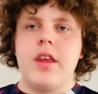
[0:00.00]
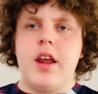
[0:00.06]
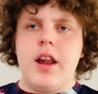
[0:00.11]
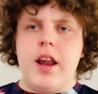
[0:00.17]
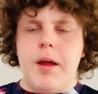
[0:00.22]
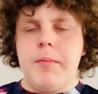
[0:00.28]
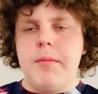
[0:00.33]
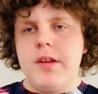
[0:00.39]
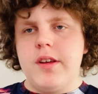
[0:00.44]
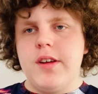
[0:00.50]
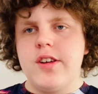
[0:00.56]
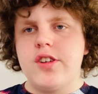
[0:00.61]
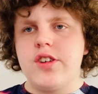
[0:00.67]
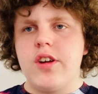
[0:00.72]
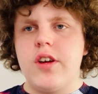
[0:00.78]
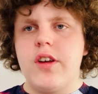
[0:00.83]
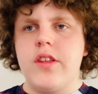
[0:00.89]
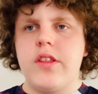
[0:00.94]
let me
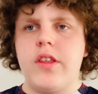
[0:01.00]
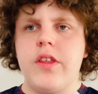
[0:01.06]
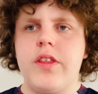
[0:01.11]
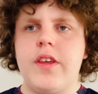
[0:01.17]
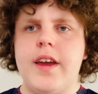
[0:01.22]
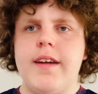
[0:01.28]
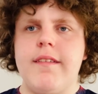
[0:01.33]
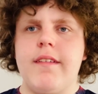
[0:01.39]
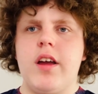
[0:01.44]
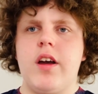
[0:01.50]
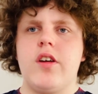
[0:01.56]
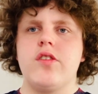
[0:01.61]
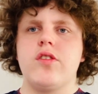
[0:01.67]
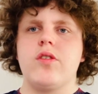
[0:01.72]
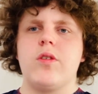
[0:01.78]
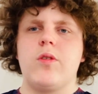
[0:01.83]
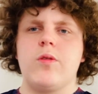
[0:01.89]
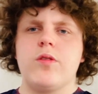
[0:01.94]
show you the theory I
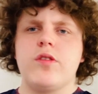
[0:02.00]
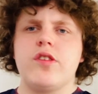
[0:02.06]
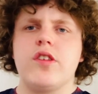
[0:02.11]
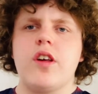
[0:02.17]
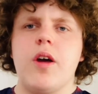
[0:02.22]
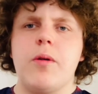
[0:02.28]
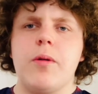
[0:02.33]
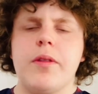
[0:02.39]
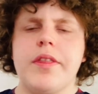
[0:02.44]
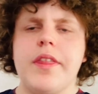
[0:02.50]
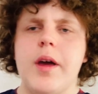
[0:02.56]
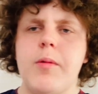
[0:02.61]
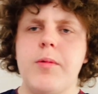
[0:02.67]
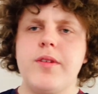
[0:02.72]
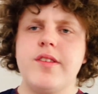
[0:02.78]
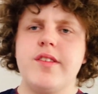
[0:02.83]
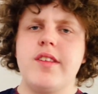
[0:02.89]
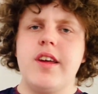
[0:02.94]
saw. So
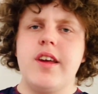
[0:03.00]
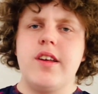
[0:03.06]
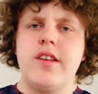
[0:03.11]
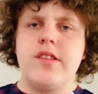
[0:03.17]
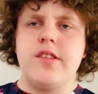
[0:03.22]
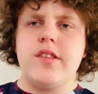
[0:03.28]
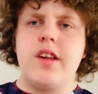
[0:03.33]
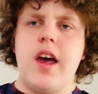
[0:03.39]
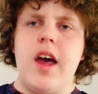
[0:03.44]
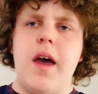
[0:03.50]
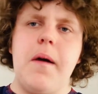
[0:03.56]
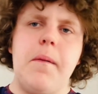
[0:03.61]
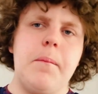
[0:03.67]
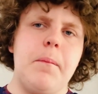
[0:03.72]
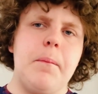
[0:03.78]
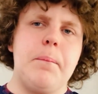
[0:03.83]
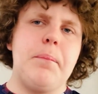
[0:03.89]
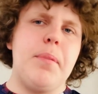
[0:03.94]
there was this
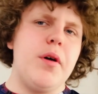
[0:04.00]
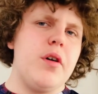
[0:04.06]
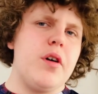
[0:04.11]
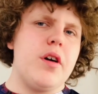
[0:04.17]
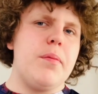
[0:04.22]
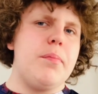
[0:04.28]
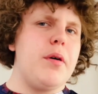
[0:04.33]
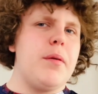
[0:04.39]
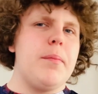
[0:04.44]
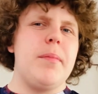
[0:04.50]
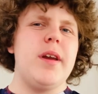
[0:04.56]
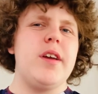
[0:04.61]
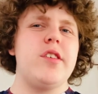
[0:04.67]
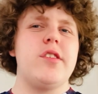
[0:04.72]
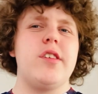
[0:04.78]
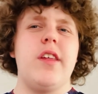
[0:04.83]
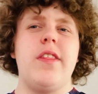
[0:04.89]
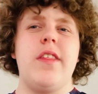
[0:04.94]
book
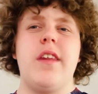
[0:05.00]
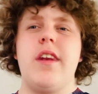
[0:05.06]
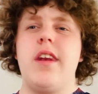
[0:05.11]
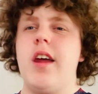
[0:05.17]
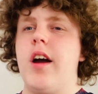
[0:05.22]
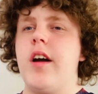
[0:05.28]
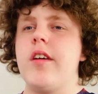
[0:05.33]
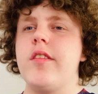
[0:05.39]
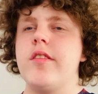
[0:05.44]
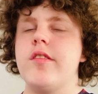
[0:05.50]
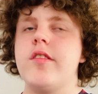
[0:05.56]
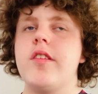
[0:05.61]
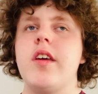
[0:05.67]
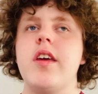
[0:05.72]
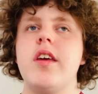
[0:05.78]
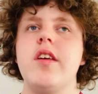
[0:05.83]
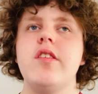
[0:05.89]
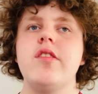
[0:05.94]
published in the
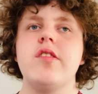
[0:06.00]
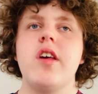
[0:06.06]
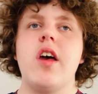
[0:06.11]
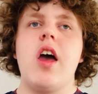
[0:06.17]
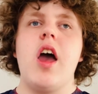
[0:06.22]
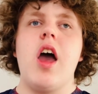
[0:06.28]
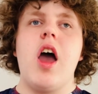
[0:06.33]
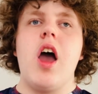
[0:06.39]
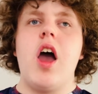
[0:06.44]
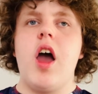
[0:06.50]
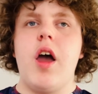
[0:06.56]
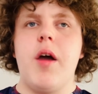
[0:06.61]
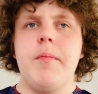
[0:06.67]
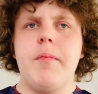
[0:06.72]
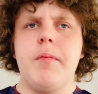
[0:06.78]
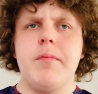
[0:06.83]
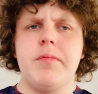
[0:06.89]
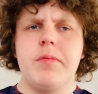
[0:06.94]
90s,
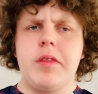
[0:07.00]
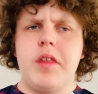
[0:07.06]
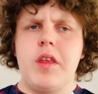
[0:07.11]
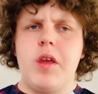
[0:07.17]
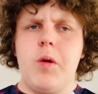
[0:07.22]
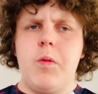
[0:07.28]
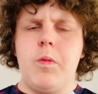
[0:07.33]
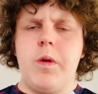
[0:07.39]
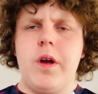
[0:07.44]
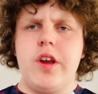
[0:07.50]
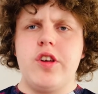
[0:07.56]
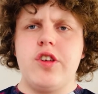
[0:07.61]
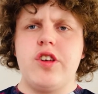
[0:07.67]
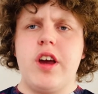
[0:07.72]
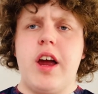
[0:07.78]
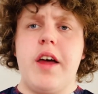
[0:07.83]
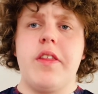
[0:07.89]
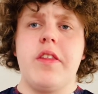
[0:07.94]

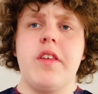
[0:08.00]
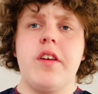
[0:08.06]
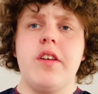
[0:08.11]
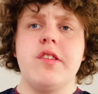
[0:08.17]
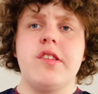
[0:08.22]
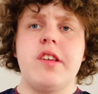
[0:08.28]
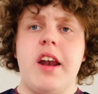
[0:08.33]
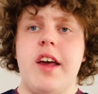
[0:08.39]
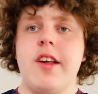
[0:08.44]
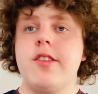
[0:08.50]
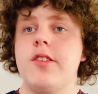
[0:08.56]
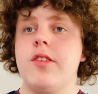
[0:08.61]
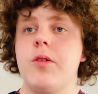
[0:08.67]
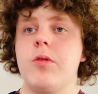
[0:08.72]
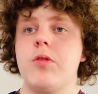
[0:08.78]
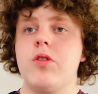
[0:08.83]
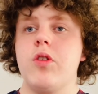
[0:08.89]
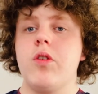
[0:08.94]
which had the
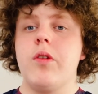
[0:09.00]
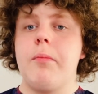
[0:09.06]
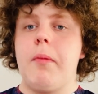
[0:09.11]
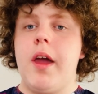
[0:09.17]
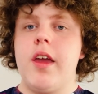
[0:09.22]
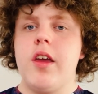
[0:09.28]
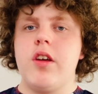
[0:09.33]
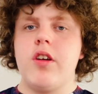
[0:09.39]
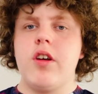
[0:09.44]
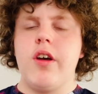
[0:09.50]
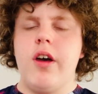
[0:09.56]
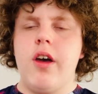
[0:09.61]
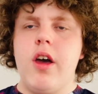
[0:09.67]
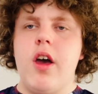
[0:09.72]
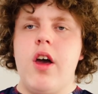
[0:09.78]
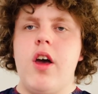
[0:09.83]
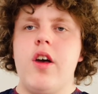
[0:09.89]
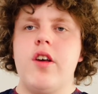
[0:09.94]
Celestial Toymaker
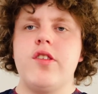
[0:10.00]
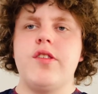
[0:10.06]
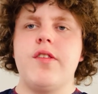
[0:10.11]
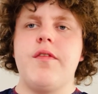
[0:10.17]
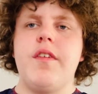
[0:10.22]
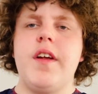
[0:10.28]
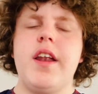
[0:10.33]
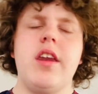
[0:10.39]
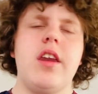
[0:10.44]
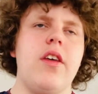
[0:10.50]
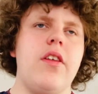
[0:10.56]
as the villain.